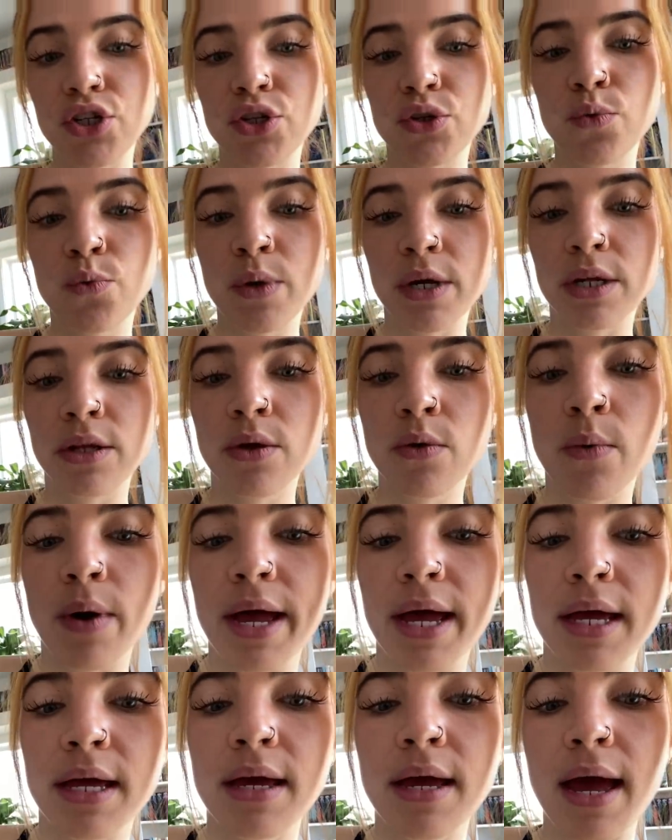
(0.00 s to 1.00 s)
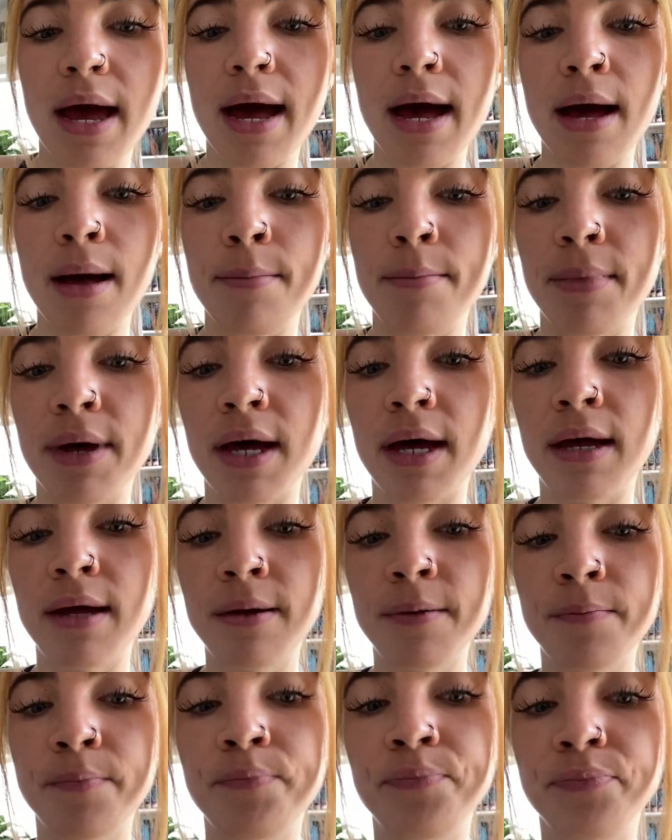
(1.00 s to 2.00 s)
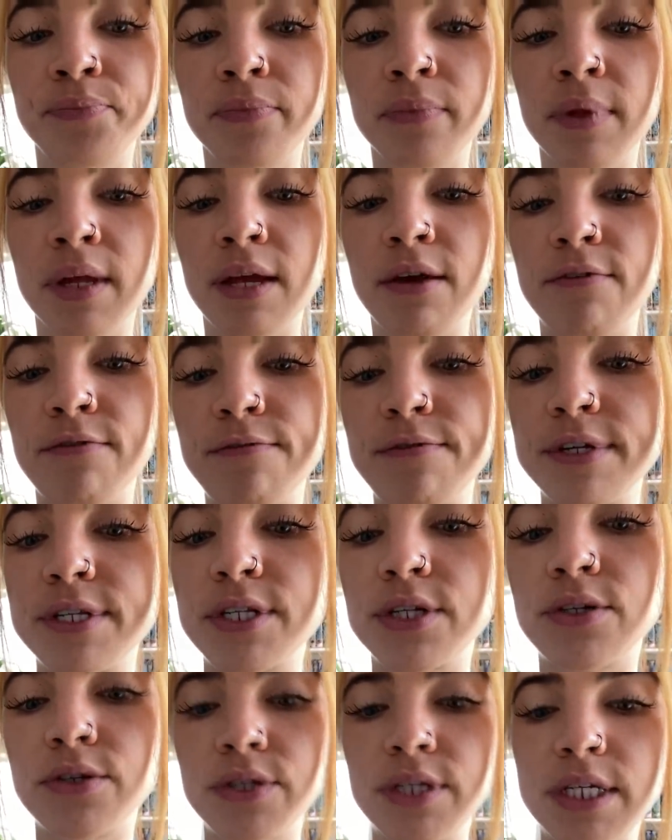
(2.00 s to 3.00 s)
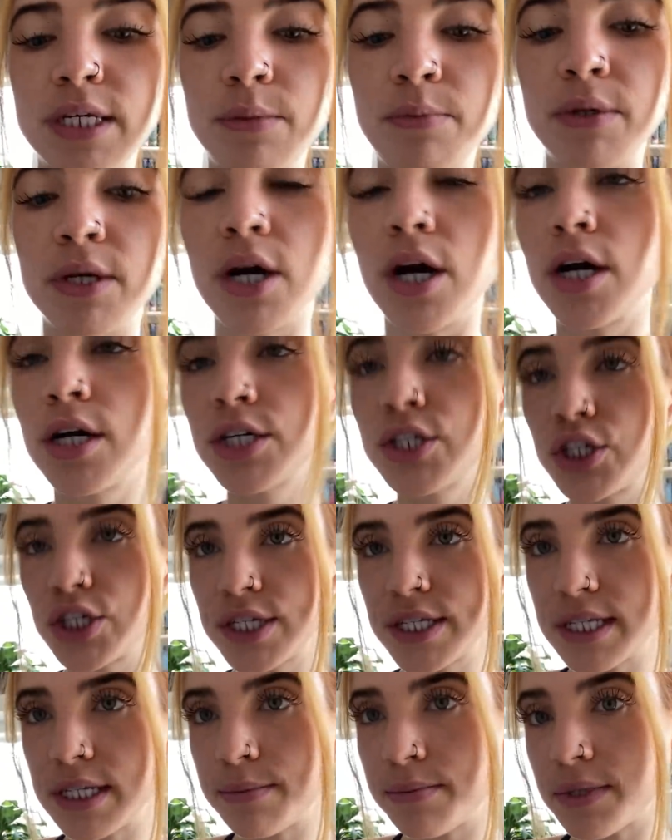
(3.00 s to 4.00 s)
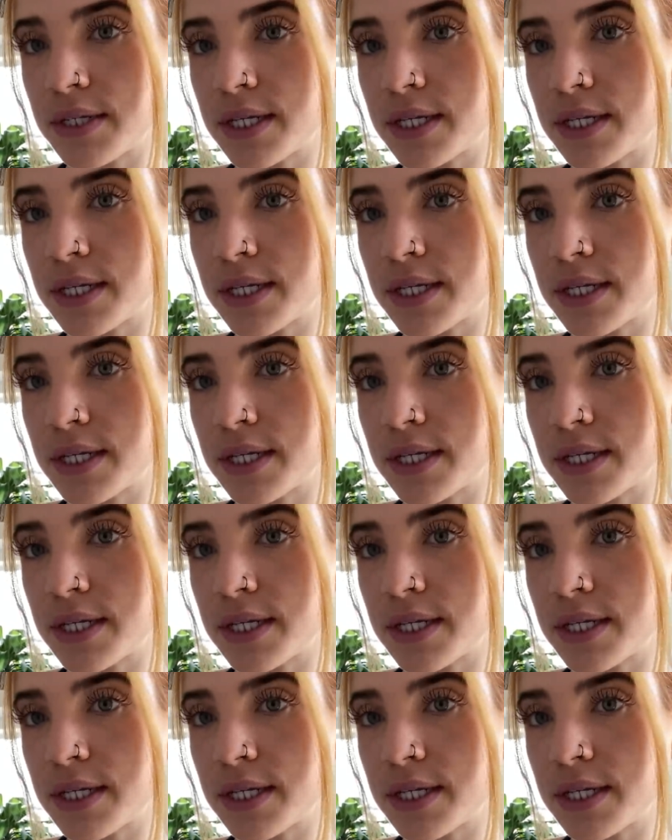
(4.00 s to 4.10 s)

to whittle away at my physical TBR. It just seems